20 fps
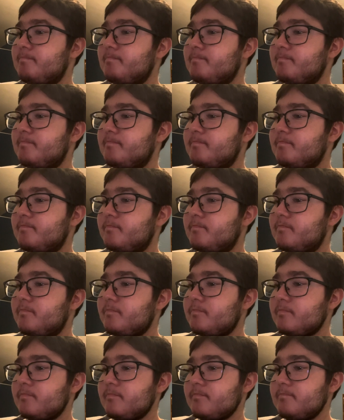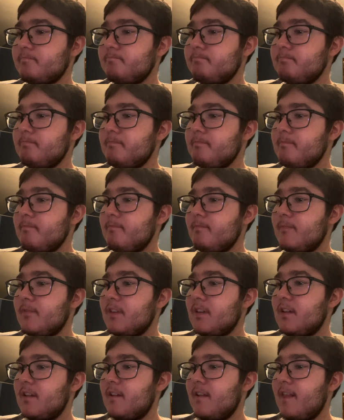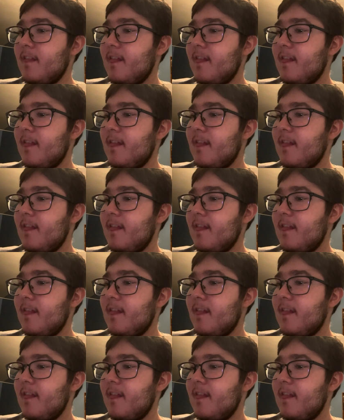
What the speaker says: [no speech]